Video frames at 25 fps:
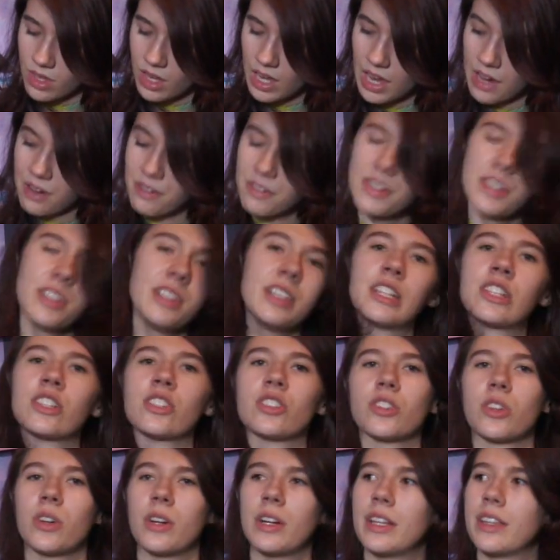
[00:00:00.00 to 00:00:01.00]
I really
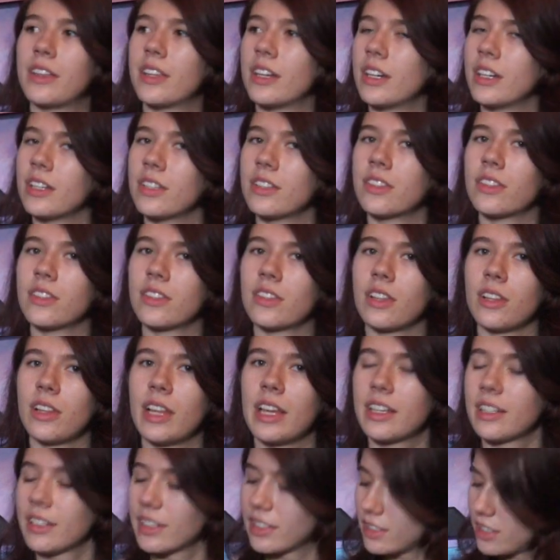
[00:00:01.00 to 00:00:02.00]
enjoy the
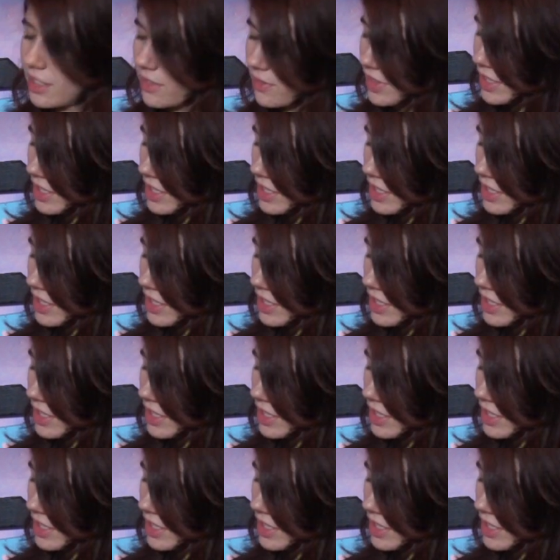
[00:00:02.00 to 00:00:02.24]
likeness of